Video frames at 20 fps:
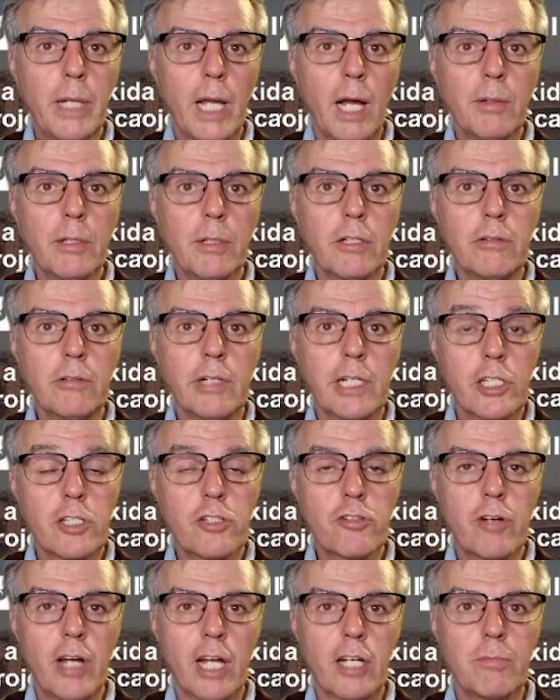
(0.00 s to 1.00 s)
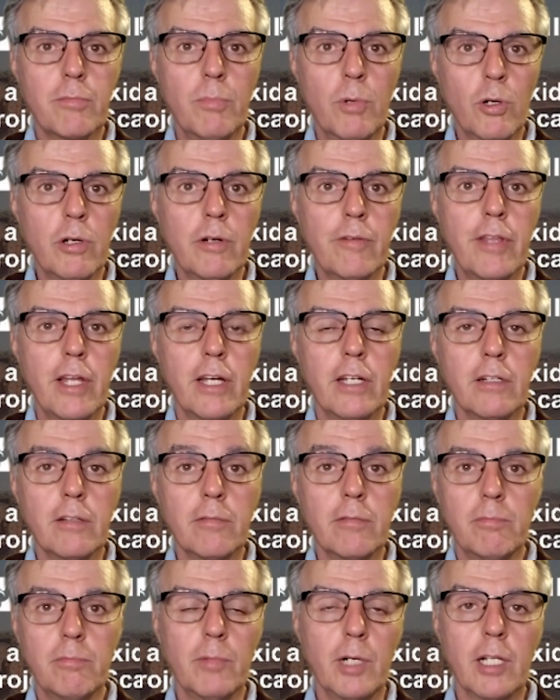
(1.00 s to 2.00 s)
be able to extract more of the
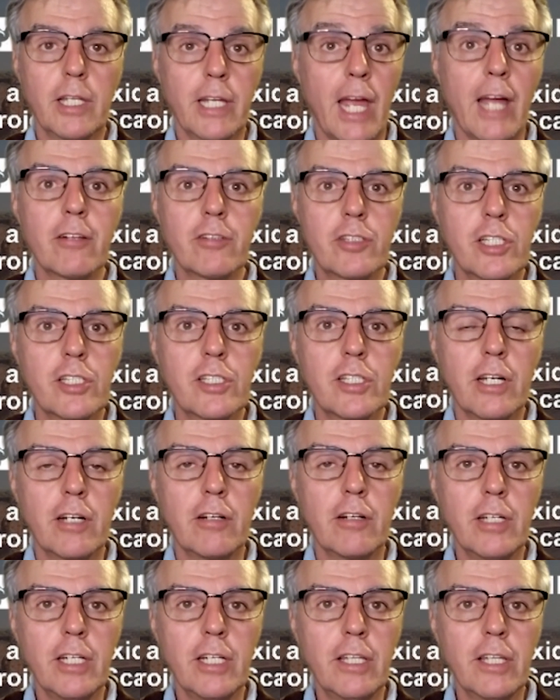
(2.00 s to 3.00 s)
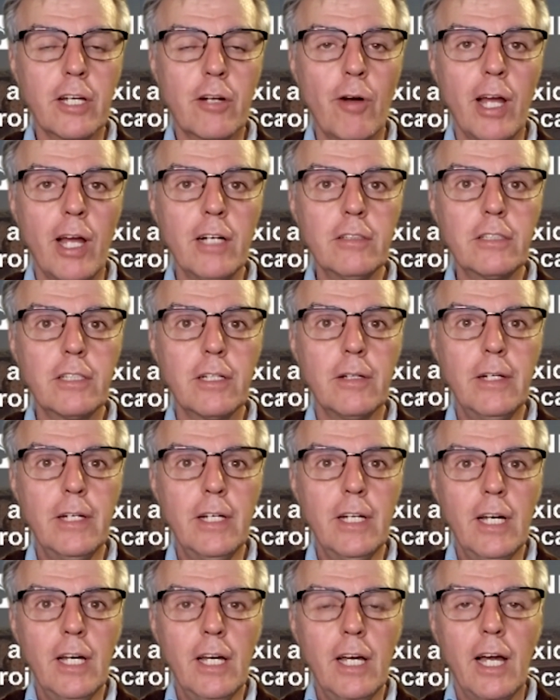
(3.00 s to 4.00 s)
ounces that are in the ground.
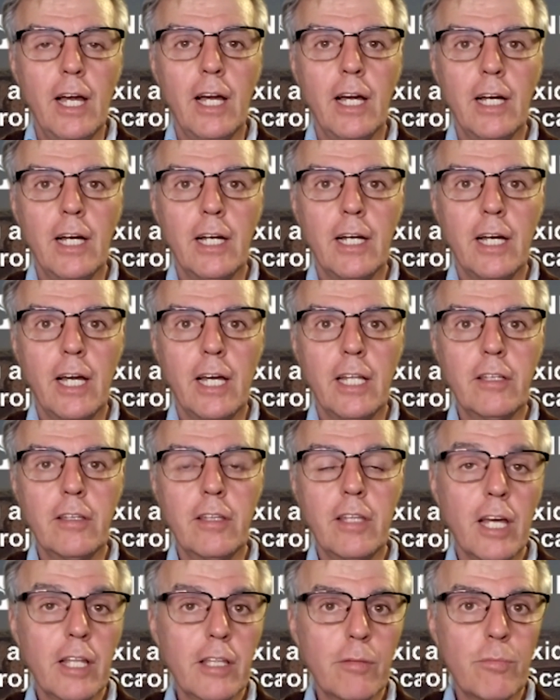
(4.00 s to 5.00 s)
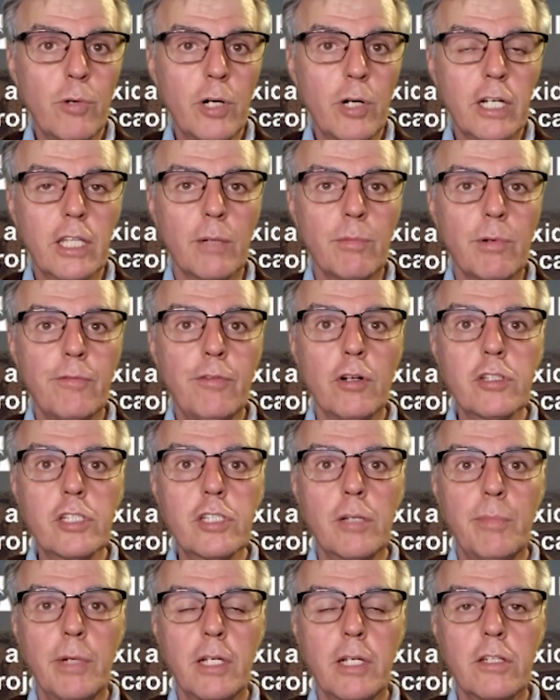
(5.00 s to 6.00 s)
And the other work that we've
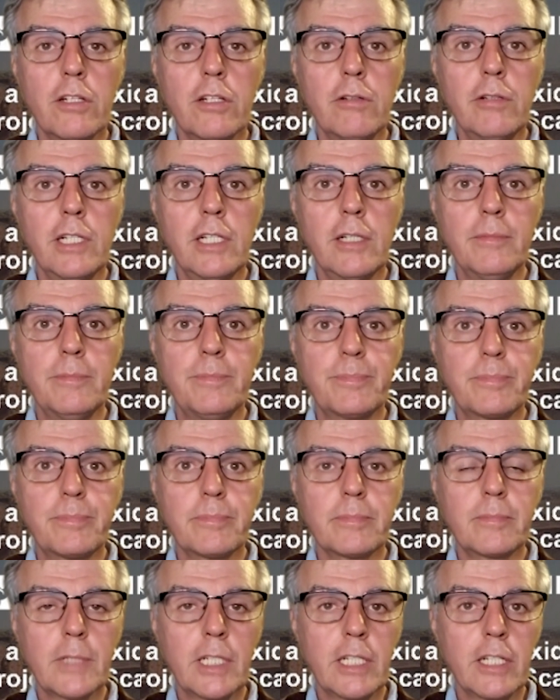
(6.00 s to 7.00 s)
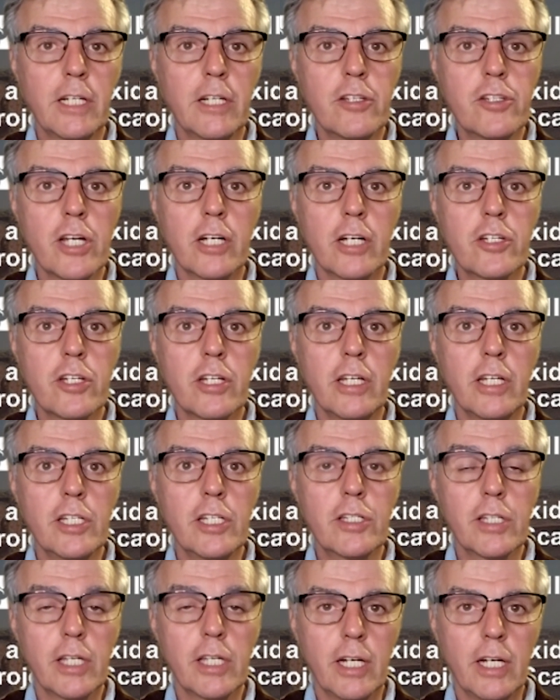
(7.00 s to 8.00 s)
also been doing in conjunction
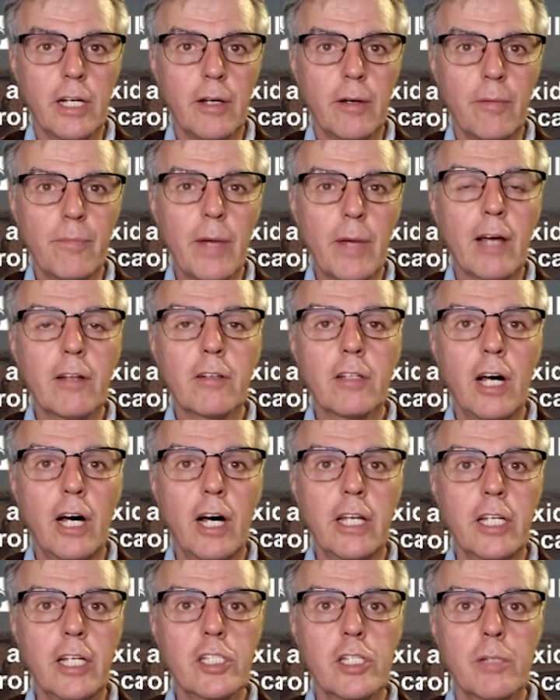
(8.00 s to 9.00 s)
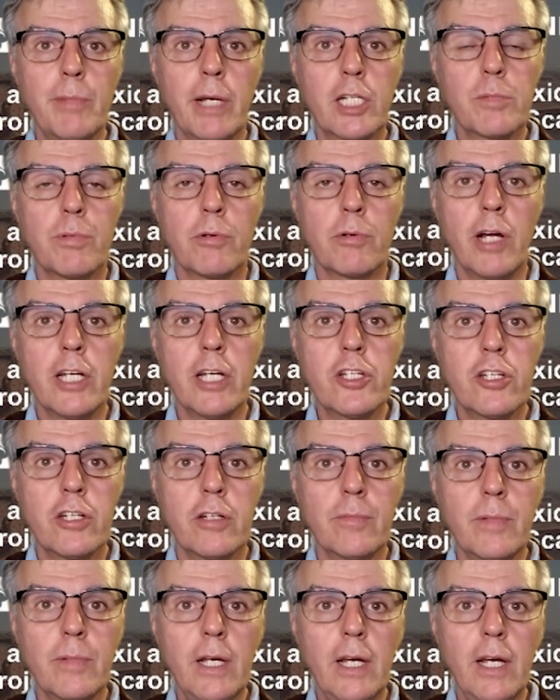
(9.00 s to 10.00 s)
is outlining some
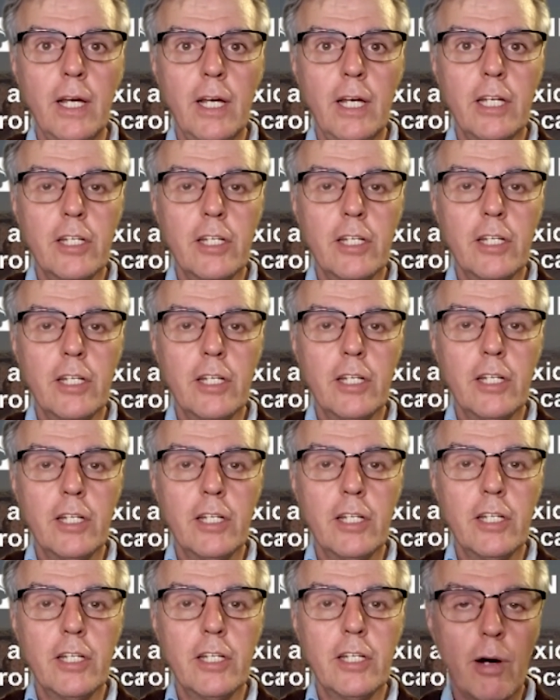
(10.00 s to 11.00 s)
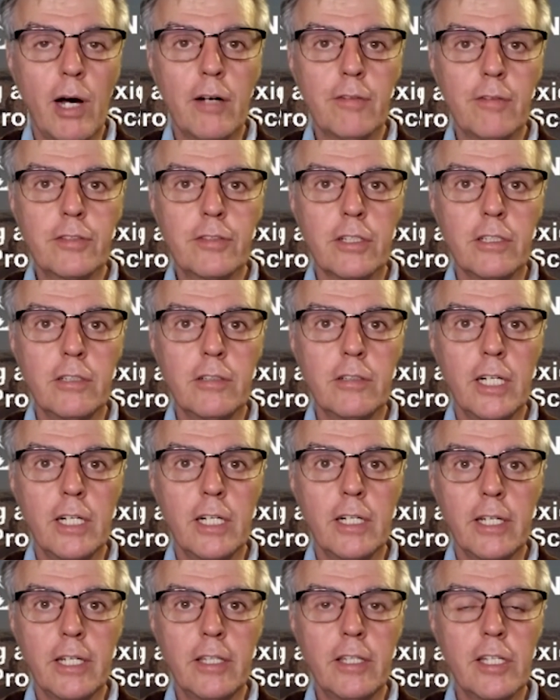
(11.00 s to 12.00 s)
exploration targets to go after
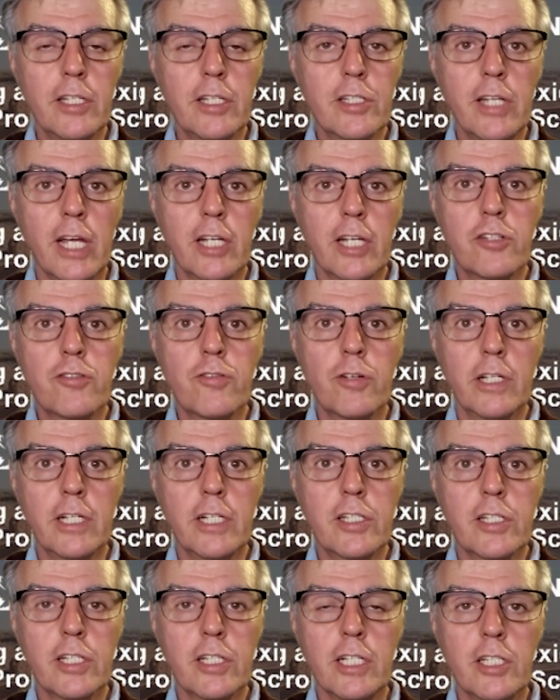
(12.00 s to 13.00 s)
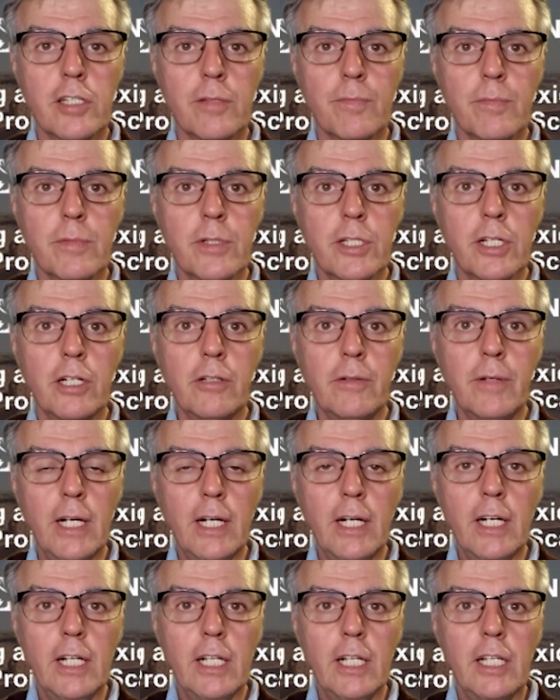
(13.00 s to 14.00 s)
in this next drilling season. So
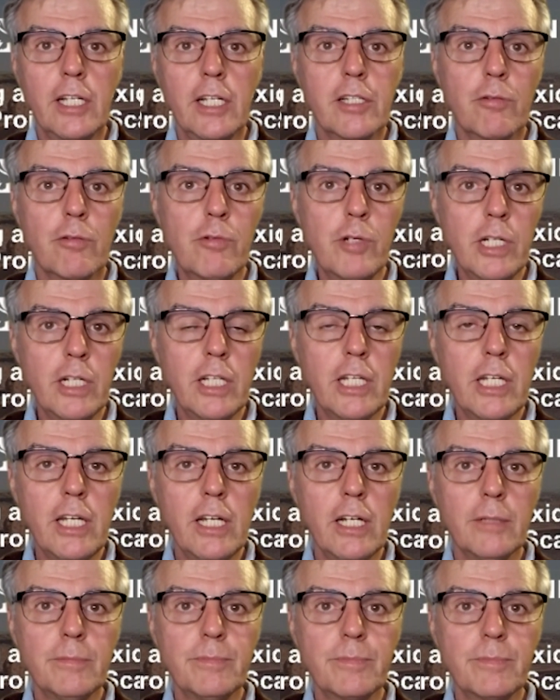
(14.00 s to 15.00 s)
there's a really